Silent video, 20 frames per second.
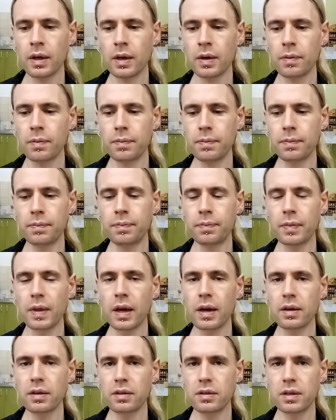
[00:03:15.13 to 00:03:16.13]
That
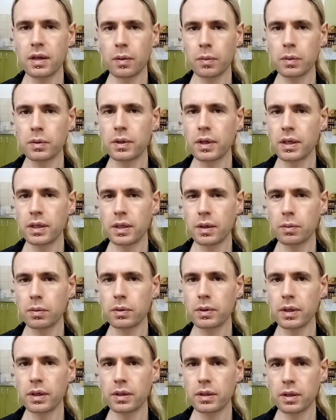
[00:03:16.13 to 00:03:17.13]
is doubled and doubled
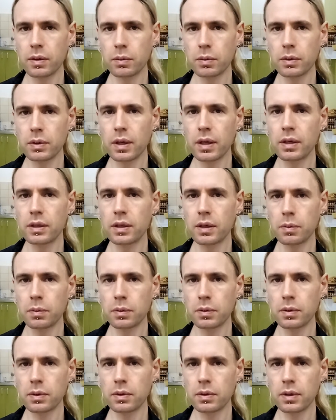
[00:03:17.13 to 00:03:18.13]
and doubled and
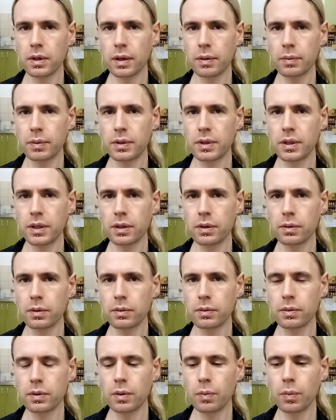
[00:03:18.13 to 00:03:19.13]
doubled up
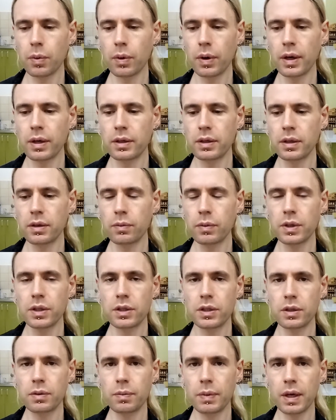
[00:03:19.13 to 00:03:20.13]
until the point in which
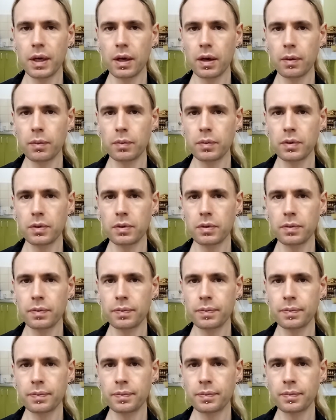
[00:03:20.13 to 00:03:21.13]
it becomes
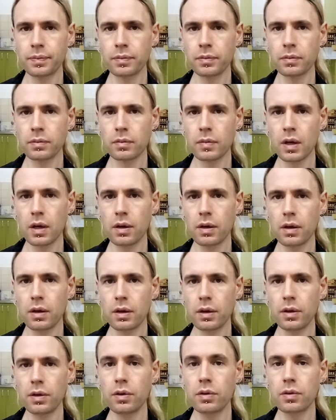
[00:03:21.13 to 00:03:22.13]

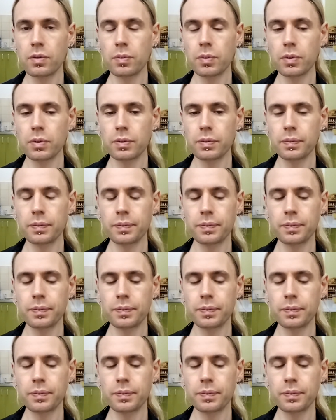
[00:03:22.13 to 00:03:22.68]
usable.